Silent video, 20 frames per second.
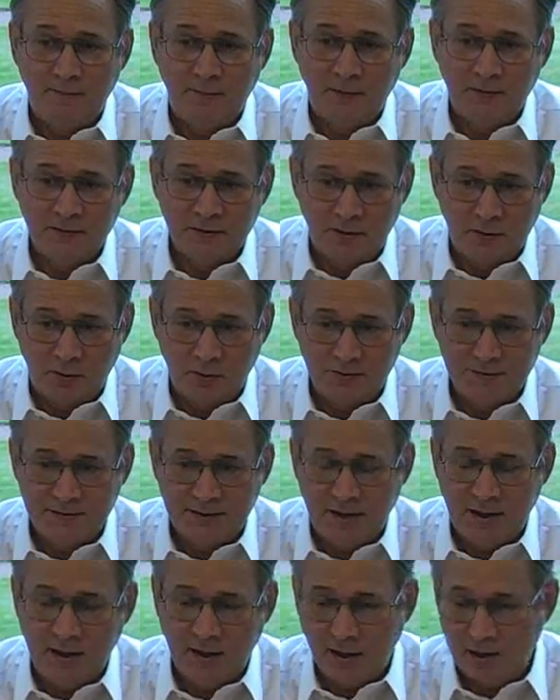there's an old
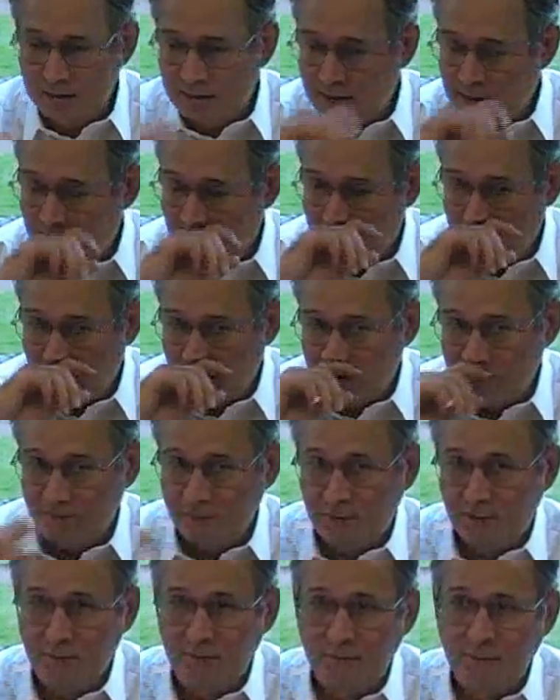saying. I think I got it
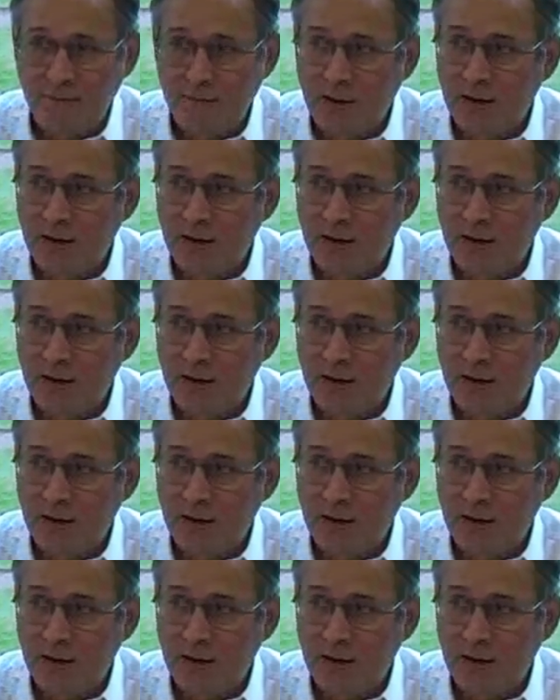from